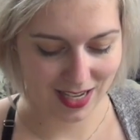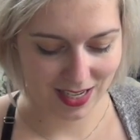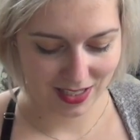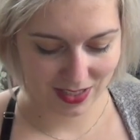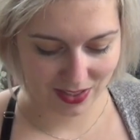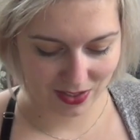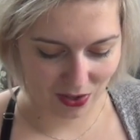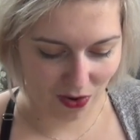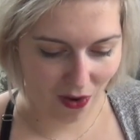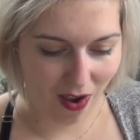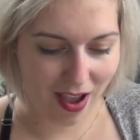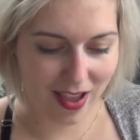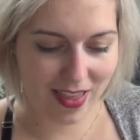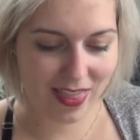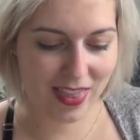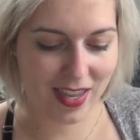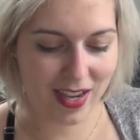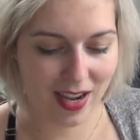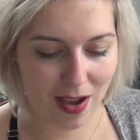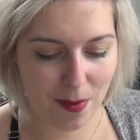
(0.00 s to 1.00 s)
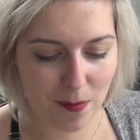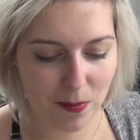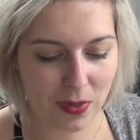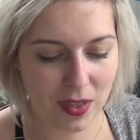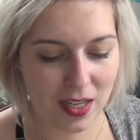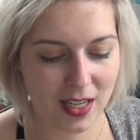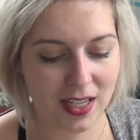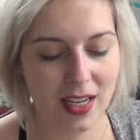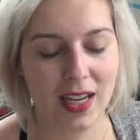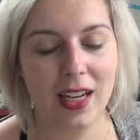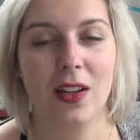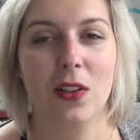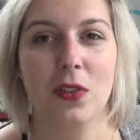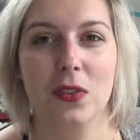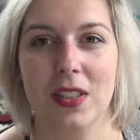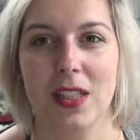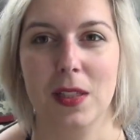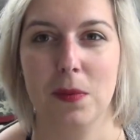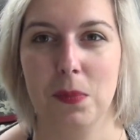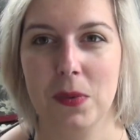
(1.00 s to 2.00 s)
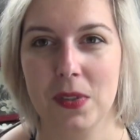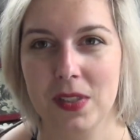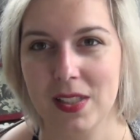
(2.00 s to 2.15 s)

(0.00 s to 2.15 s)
So I'm thinking of that,